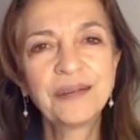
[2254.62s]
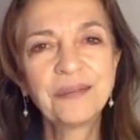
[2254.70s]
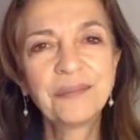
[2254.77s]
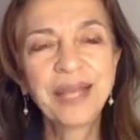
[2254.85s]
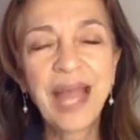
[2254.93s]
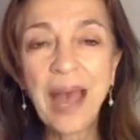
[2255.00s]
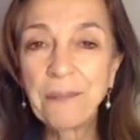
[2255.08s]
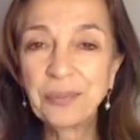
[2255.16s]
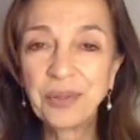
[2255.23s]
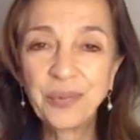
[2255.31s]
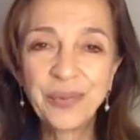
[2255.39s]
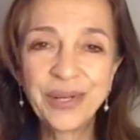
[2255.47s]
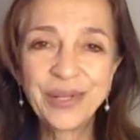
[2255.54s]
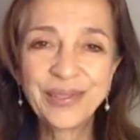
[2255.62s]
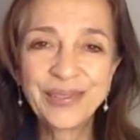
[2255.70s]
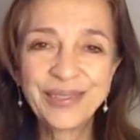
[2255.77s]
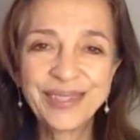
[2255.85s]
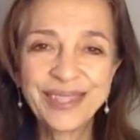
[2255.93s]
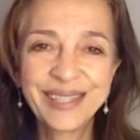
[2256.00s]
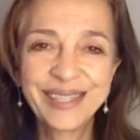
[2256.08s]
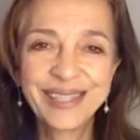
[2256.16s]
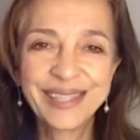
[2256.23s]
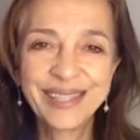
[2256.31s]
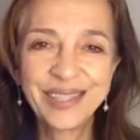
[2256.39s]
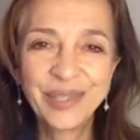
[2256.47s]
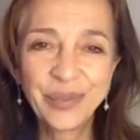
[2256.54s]
Be happy with
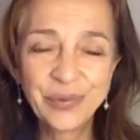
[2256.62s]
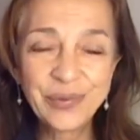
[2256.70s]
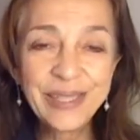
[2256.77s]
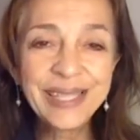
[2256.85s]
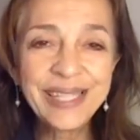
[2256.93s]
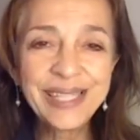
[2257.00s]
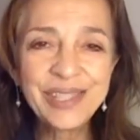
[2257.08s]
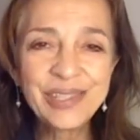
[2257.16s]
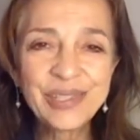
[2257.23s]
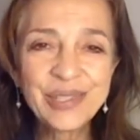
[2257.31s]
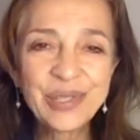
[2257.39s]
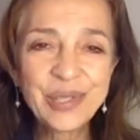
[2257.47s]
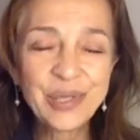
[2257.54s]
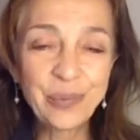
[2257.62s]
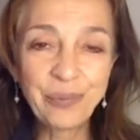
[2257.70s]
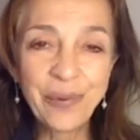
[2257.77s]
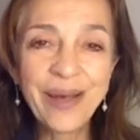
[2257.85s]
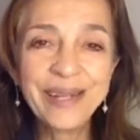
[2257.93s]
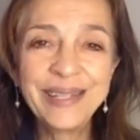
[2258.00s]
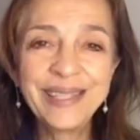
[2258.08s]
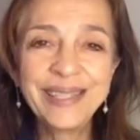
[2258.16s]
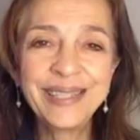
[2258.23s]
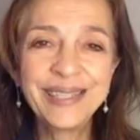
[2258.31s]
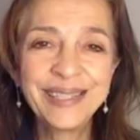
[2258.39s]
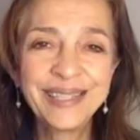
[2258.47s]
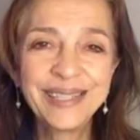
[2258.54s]
your feelings, your body,
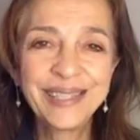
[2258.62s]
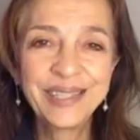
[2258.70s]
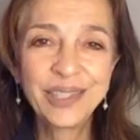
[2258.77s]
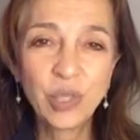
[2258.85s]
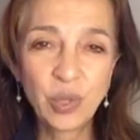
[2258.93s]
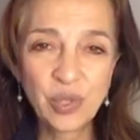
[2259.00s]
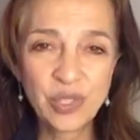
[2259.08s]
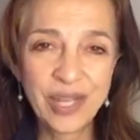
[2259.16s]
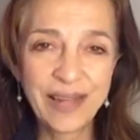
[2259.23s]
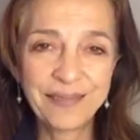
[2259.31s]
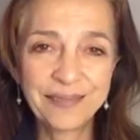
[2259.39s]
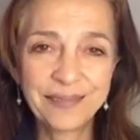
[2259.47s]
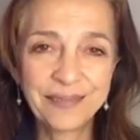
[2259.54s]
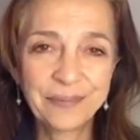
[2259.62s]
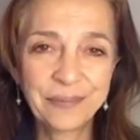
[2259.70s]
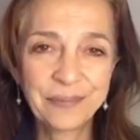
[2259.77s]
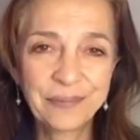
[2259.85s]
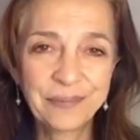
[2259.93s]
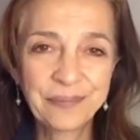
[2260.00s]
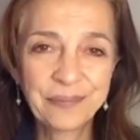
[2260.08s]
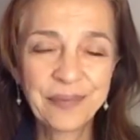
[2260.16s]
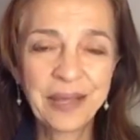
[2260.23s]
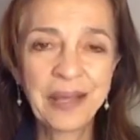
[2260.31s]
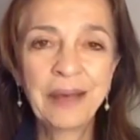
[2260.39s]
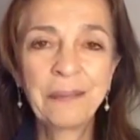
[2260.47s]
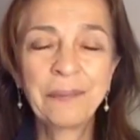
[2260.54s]
yourself.
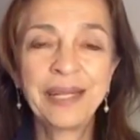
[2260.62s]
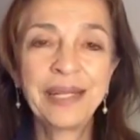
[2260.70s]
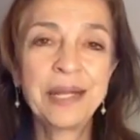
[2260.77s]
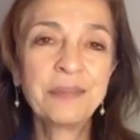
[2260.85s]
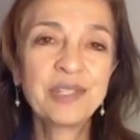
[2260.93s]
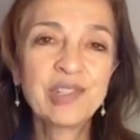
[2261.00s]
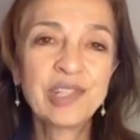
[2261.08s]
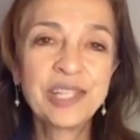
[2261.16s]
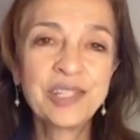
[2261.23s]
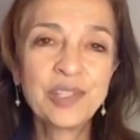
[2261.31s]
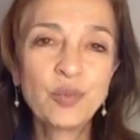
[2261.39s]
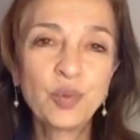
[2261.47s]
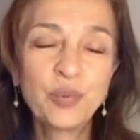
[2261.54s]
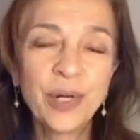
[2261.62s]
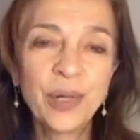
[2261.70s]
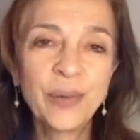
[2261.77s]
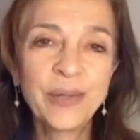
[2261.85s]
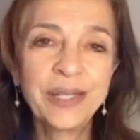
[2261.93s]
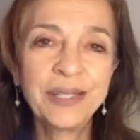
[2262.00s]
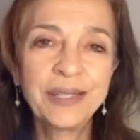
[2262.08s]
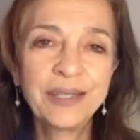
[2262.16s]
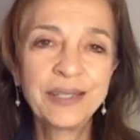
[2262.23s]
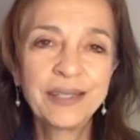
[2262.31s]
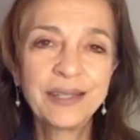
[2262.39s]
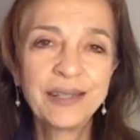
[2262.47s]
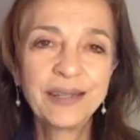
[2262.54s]
My name is Liza Boubari.
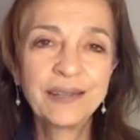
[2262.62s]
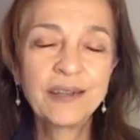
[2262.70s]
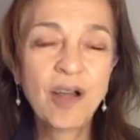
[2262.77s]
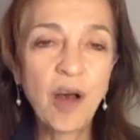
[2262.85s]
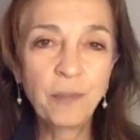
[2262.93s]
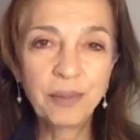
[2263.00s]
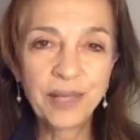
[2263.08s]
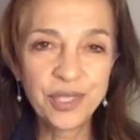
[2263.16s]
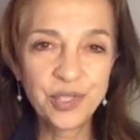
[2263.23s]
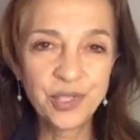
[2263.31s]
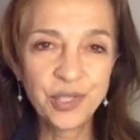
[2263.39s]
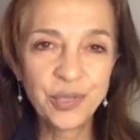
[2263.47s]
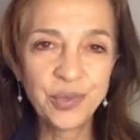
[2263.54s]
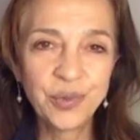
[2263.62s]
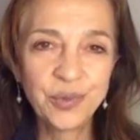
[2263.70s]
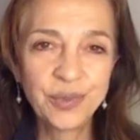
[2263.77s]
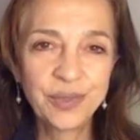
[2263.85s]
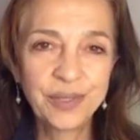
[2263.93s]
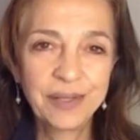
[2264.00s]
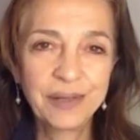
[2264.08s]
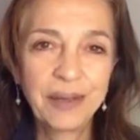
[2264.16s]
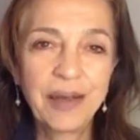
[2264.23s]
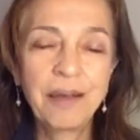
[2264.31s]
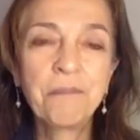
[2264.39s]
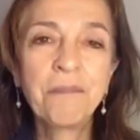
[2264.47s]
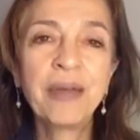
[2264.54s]
God bless you,
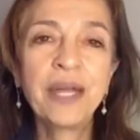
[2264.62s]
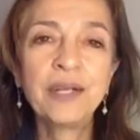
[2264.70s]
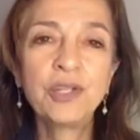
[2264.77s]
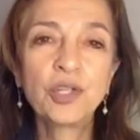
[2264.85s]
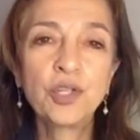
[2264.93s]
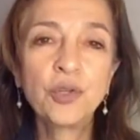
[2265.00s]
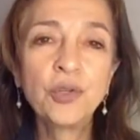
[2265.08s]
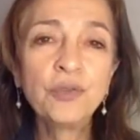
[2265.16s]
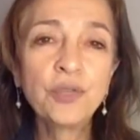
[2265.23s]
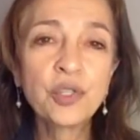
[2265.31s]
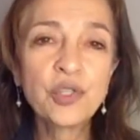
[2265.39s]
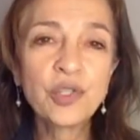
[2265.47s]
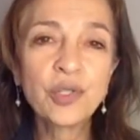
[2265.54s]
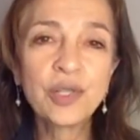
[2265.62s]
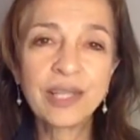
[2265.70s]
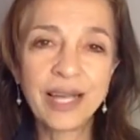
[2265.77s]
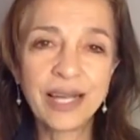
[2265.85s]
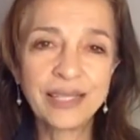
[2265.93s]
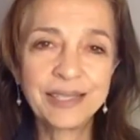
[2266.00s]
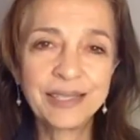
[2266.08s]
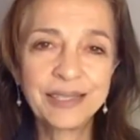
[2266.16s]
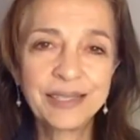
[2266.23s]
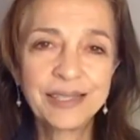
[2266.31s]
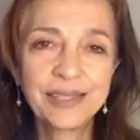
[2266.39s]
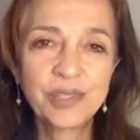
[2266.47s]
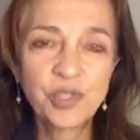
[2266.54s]
and may the universal light
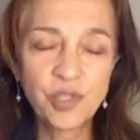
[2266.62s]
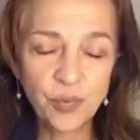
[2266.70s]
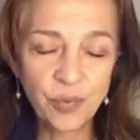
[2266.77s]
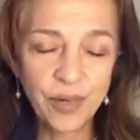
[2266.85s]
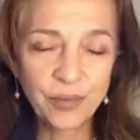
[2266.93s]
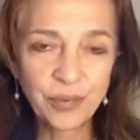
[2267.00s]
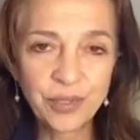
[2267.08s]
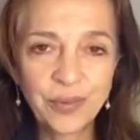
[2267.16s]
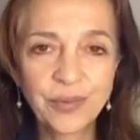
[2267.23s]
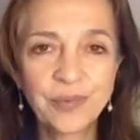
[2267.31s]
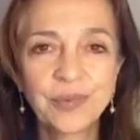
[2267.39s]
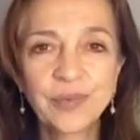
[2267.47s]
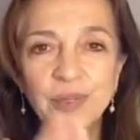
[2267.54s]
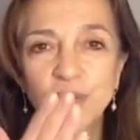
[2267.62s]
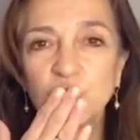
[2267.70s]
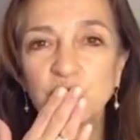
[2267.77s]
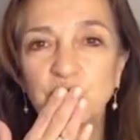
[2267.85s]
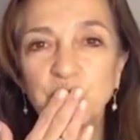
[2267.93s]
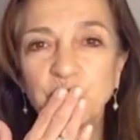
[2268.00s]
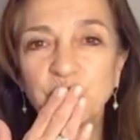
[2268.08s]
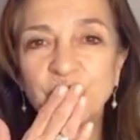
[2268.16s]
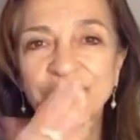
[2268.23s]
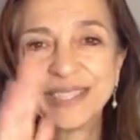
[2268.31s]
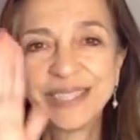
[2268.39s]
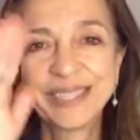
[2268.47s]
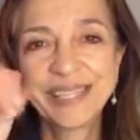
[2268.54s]
surround you.
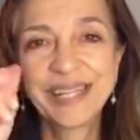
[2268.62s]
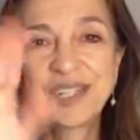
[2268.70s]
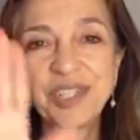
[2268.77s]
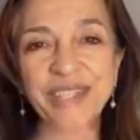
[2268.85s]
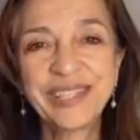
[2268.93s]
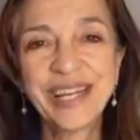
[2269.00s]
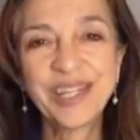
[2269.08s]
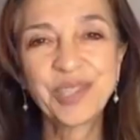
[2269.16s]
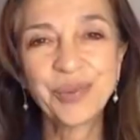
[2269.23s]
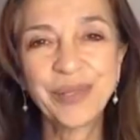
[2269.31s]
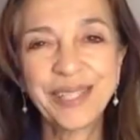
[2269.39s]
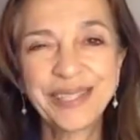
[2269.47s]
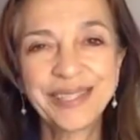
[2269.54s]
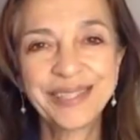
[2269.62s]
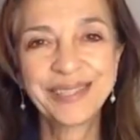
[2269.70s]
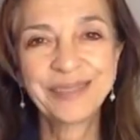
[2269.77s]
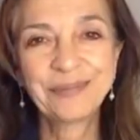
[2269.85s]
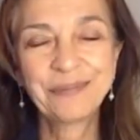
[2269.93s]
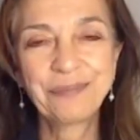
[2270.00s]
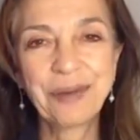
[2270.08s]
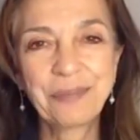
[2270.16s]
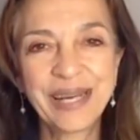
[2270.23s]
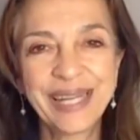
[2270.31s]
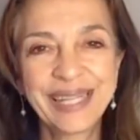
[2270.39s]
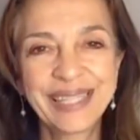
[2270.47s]
Until next week, bye-bye.